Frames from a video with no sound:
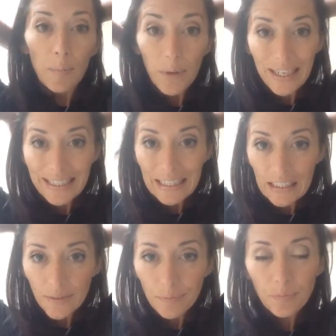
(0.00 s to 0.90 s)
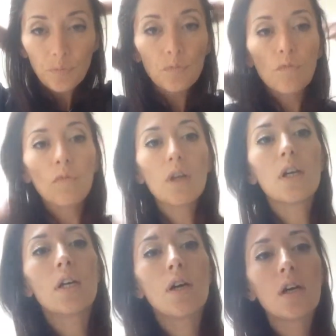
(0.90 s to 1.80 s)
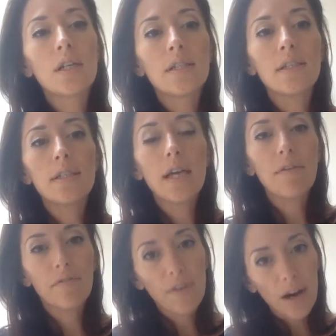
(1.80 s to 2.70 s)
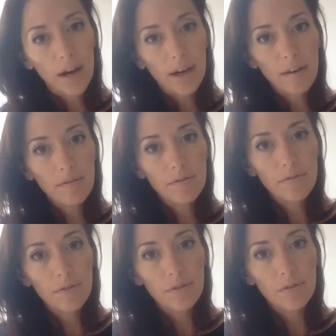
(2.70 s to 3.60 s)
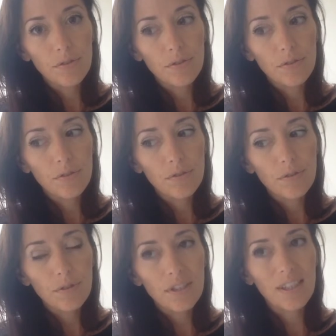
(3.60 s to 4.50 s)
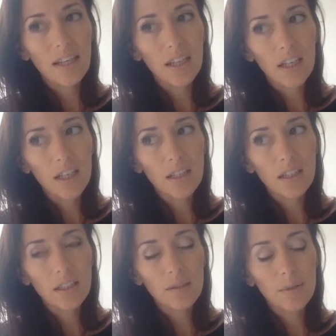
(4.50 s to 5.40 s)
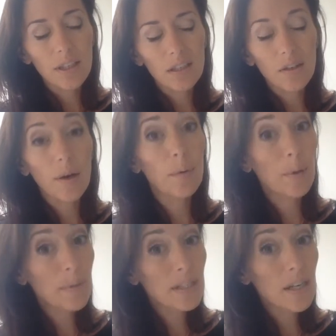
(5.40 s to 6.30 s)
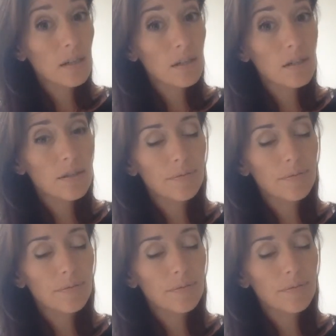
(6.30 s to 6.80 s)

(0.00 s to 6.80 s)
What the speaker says: But I didn't. And on day 5, I sat there and I went, okay, where are my sales?